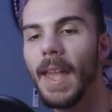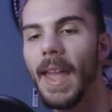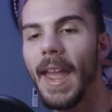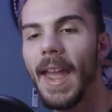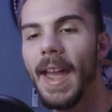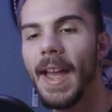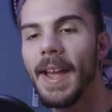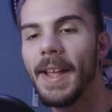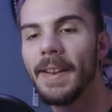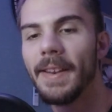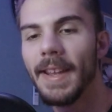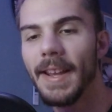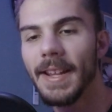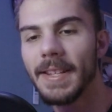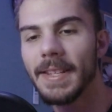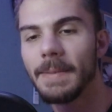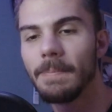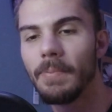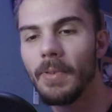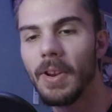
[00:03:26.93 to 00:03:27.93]
And
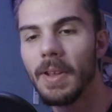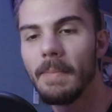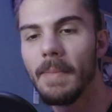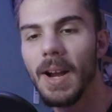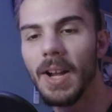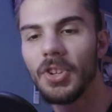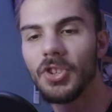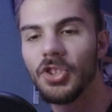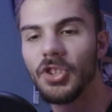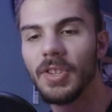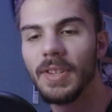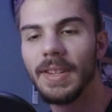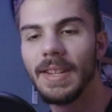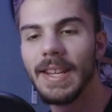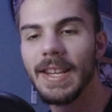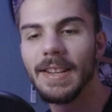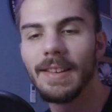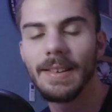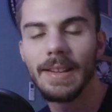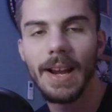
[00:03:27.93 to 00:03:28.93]
that's pretty much
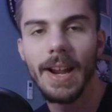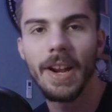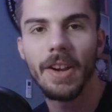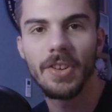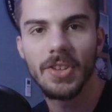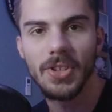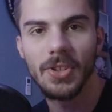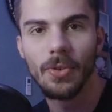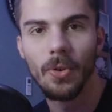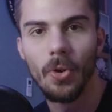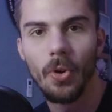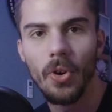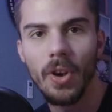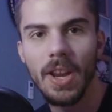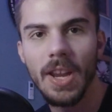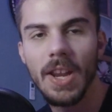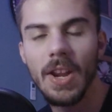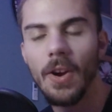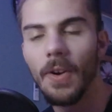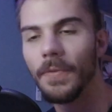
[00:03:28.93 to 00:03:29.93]
the entire
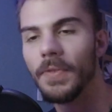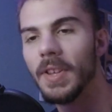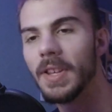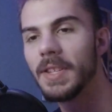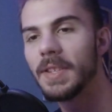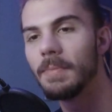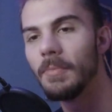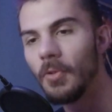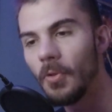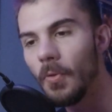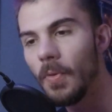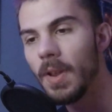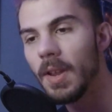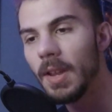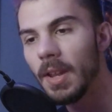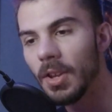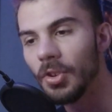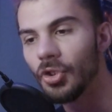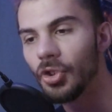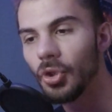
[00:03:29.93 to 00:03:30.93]
story of this
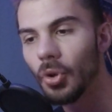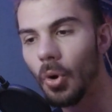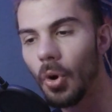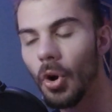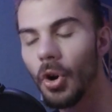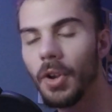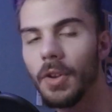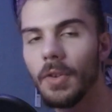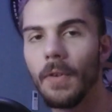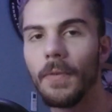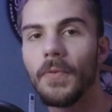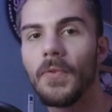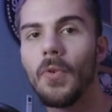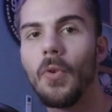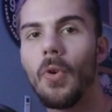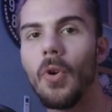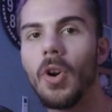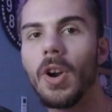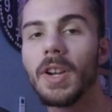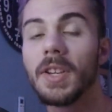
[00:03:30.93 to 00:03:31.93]
movie in short. Of
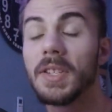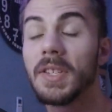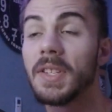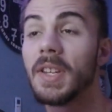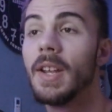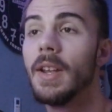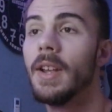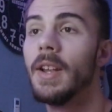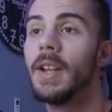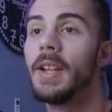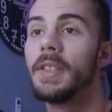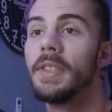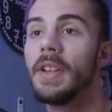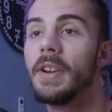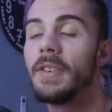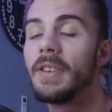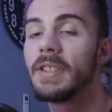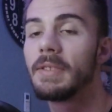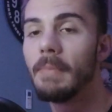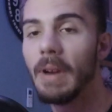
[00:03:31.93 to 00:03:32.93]
course
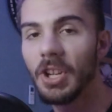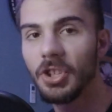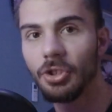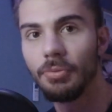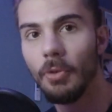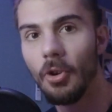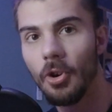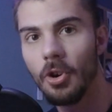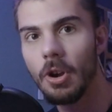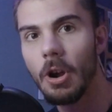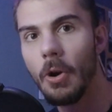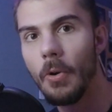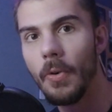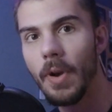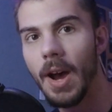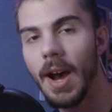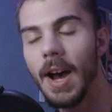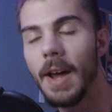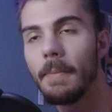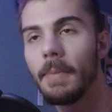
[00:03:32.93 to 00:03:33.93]
there is much more going
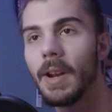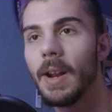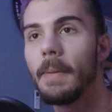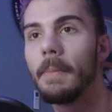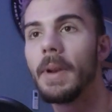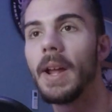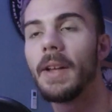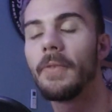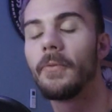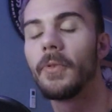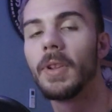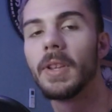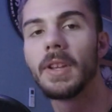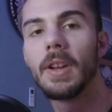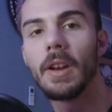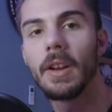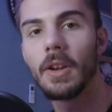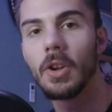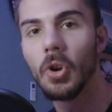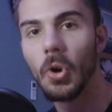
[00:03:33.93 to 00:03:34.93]
on, but I'm not really
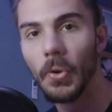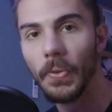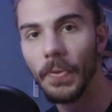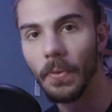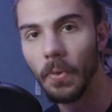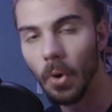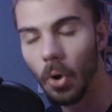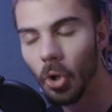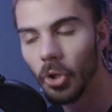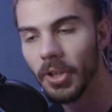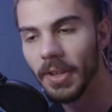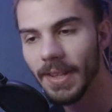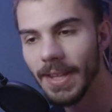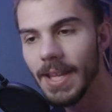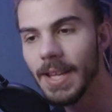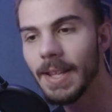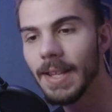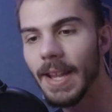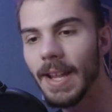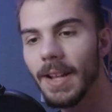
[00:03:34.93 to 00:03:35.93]
gonna go through all the
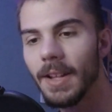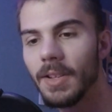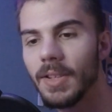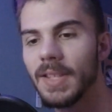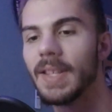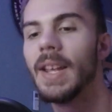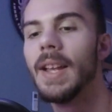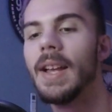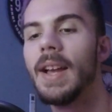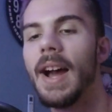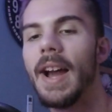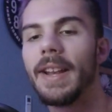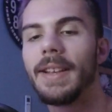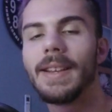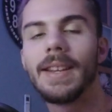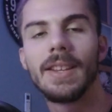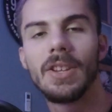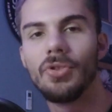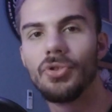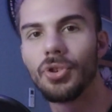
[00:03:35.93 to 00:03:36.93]
details. I
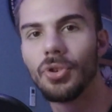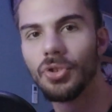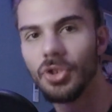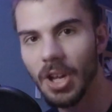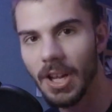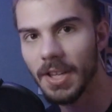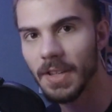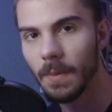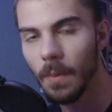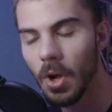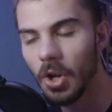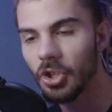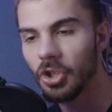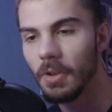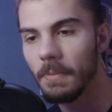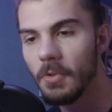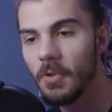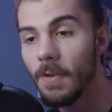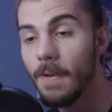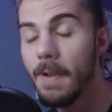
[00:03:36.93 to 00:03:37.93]
think you should just watch the
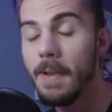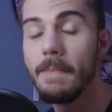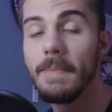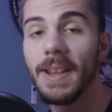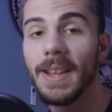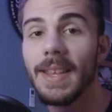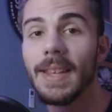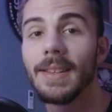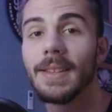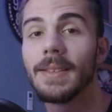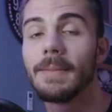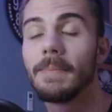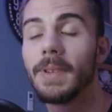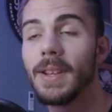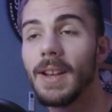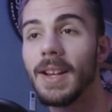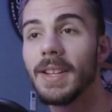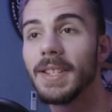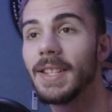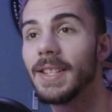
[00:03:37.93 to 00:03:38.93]
movie
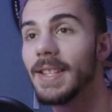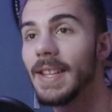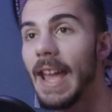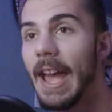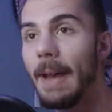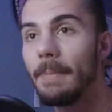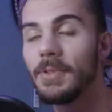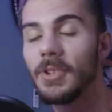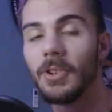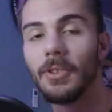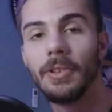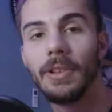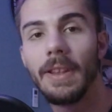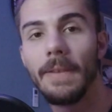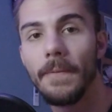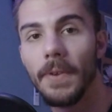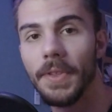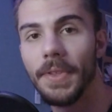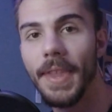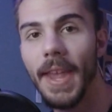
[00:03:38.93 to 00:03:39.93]
because it's absolutely
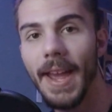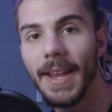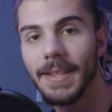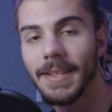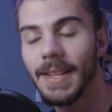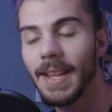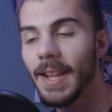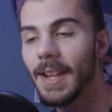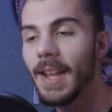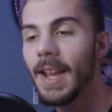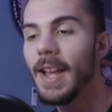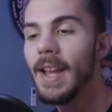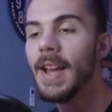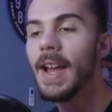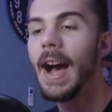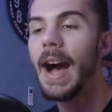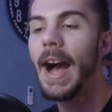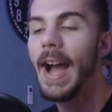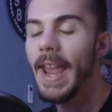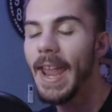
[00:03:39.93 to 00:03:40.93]
fantastic.
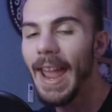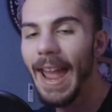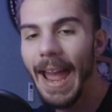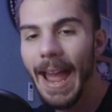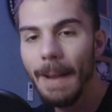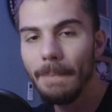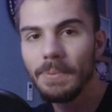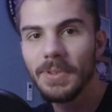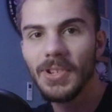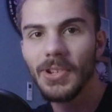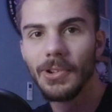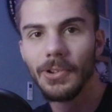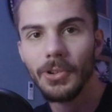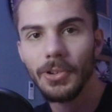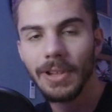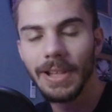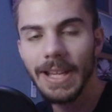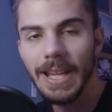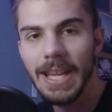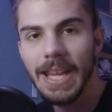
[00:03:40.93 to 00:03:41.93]
I
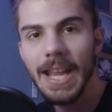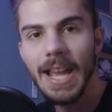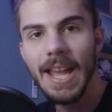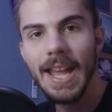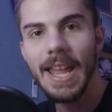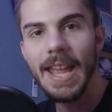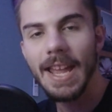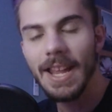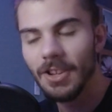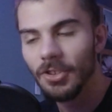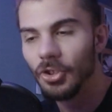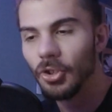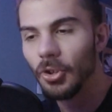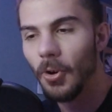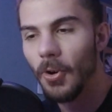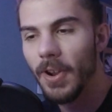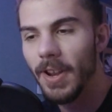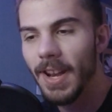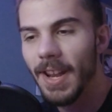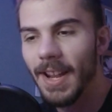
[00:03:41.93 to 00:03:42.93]
absolutely
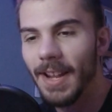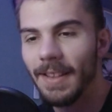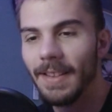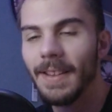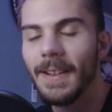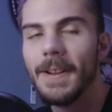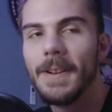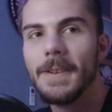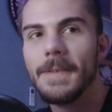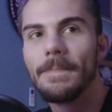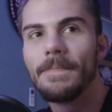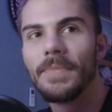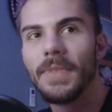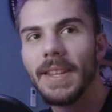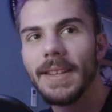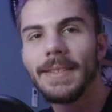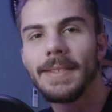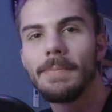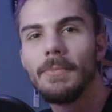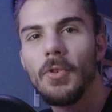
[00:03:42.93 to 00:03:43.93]
enjoyed it.
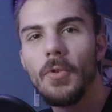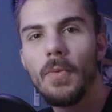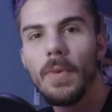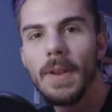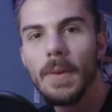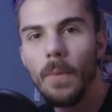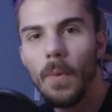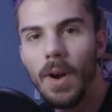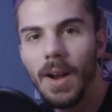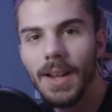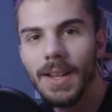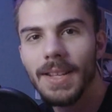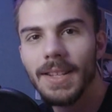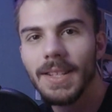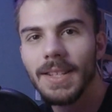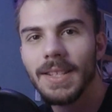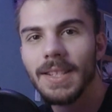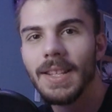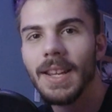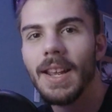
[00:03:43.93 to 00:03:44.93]
This movie
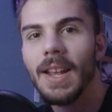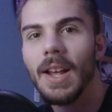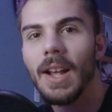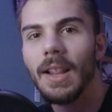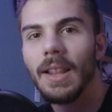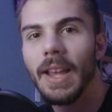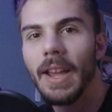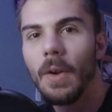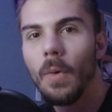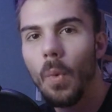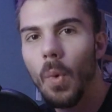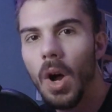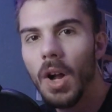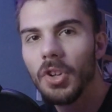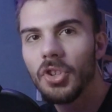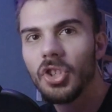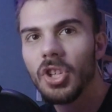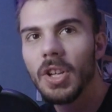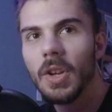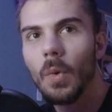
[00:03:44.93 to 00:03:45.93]
was like
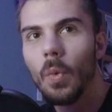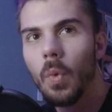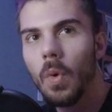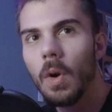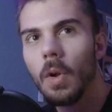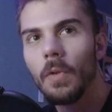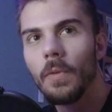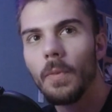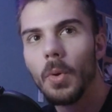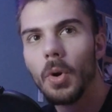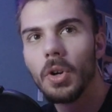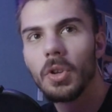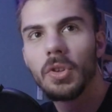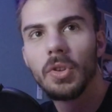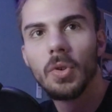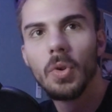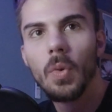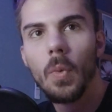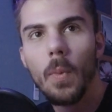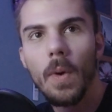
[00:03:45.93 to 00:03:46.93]
watching World War
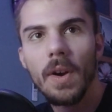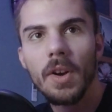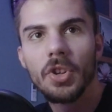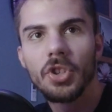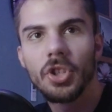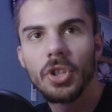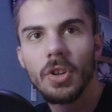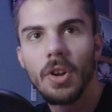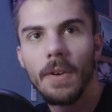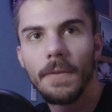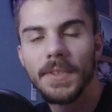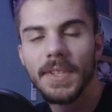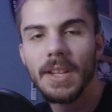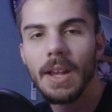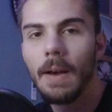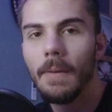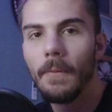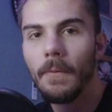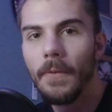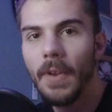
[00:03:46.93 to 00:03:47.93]
II version of
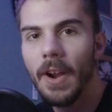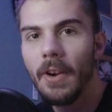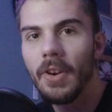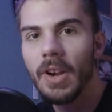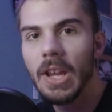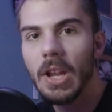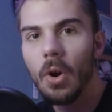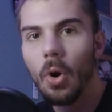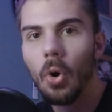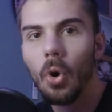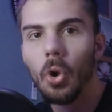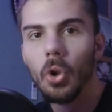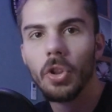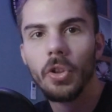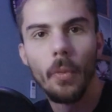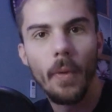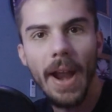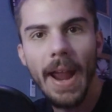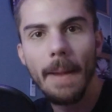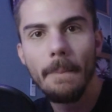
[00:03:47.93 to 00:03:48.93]
some very old
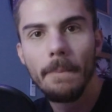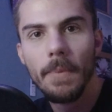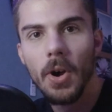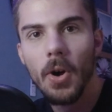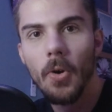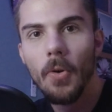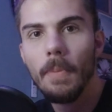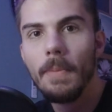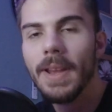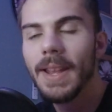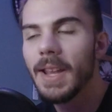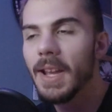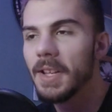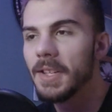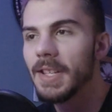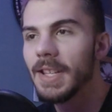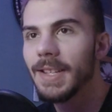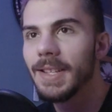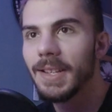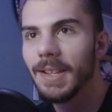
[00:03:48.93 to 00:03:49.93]
Rambo,
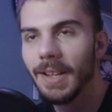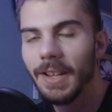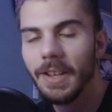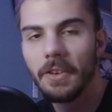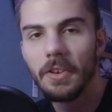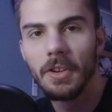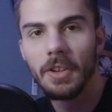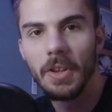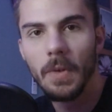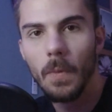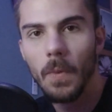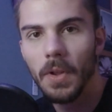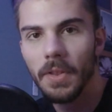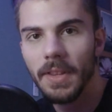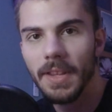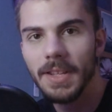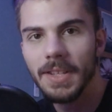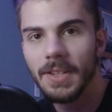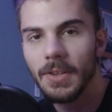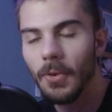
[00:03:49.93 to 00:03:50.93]
because that's literally what
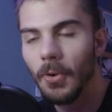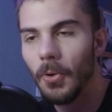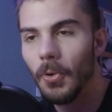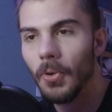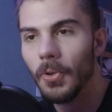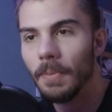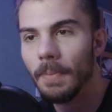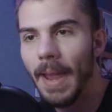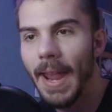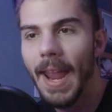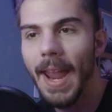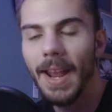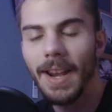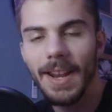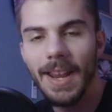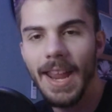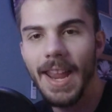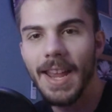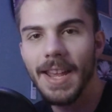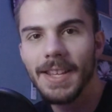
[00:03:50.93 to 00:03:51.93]
this old man
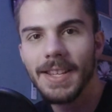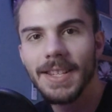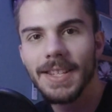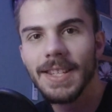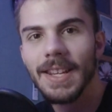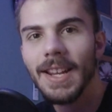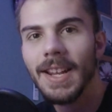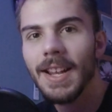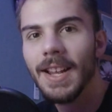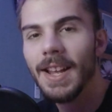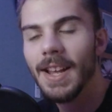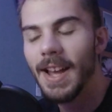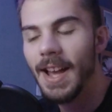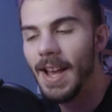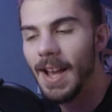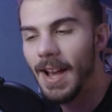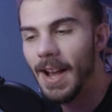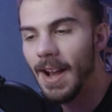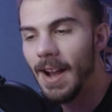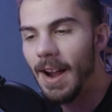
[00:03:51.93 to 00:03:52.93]
is.
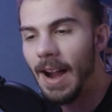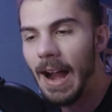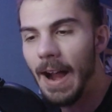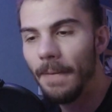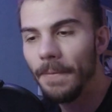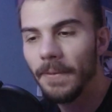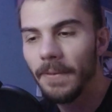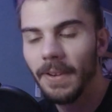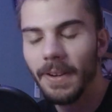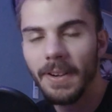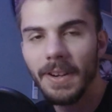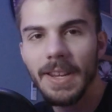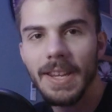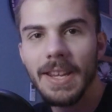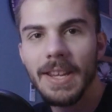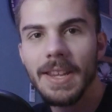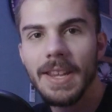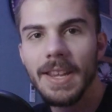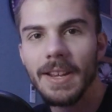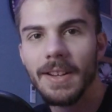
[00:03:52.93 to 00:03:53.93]
After
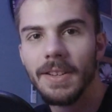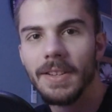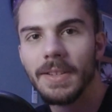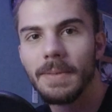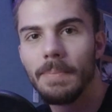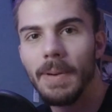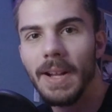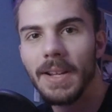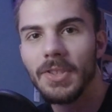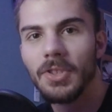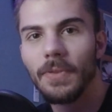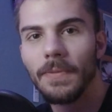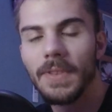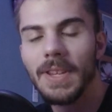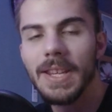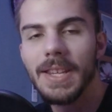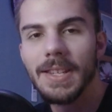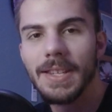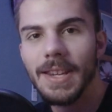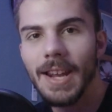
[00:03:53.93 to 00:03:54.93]
he kills a bunch of
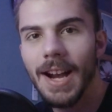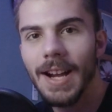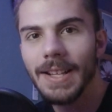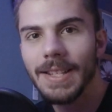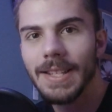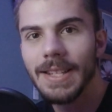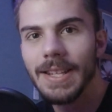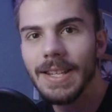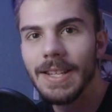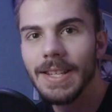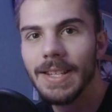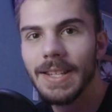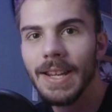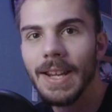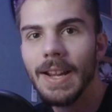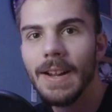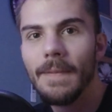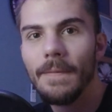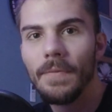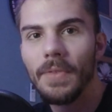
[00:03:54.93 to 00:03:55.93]
these Nazis,
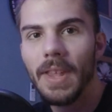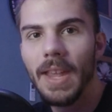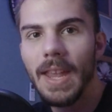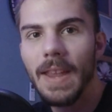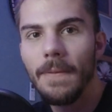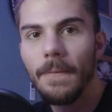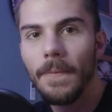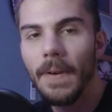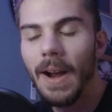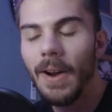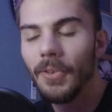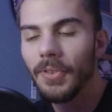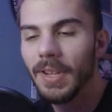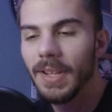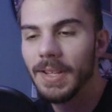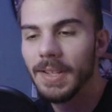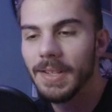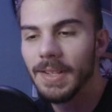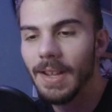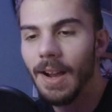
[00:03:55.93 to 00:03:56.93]
they found
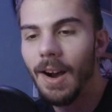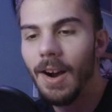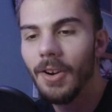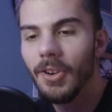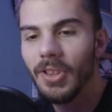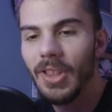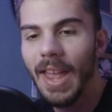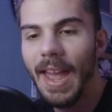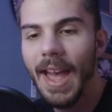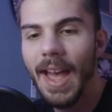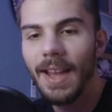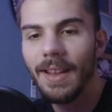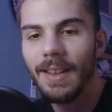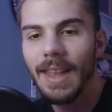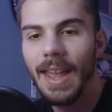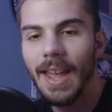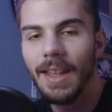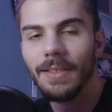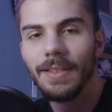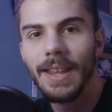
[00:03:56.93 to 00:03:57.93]
his dog tag
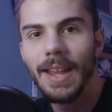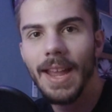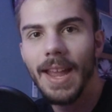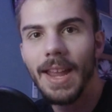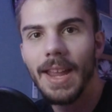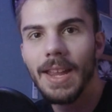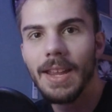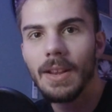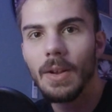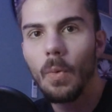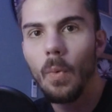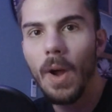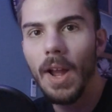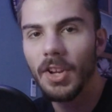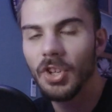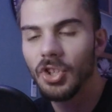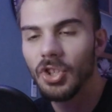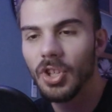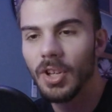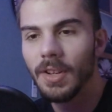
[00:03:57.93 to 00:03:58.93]
and they
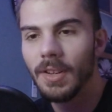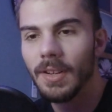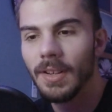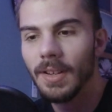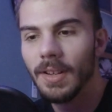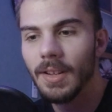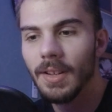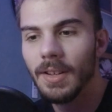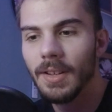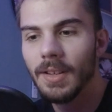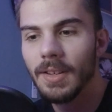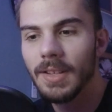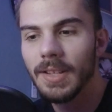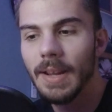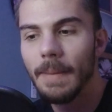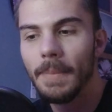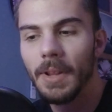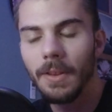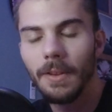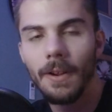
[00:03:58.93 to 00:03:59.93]
questioned
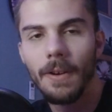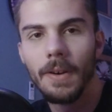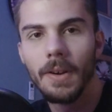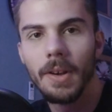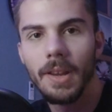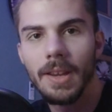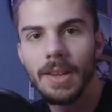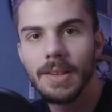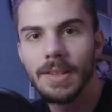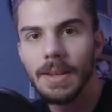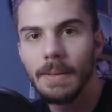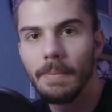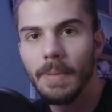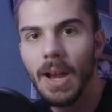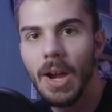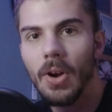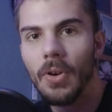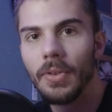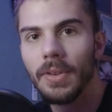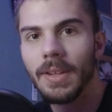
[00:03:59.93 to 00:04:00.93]
some authorities
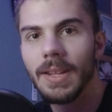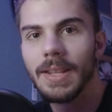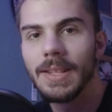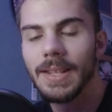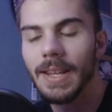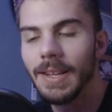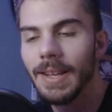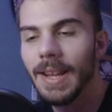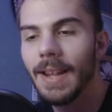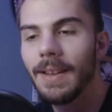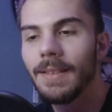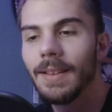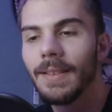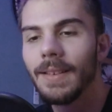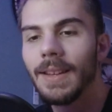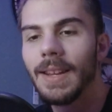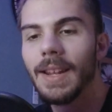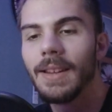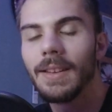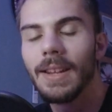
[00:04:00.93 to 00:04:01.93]
about his
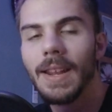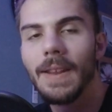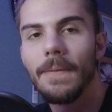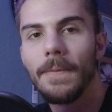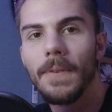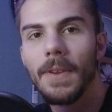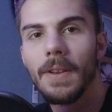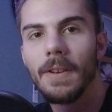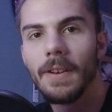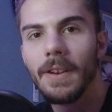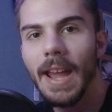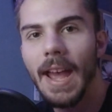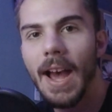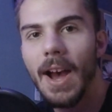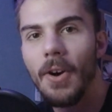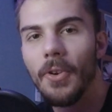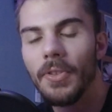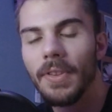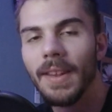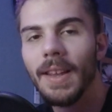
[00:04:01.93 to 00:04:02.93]
identity, and they figured
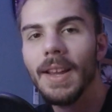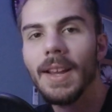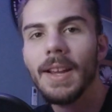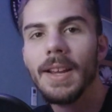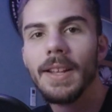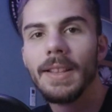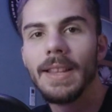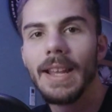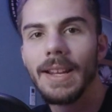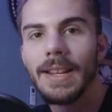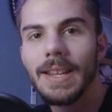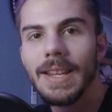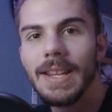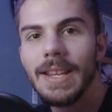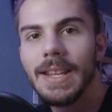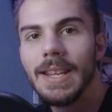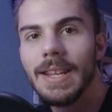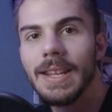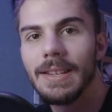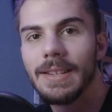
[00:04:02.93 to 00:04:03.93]
out that
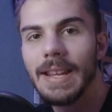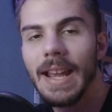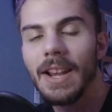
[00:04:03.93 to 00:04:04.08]
he is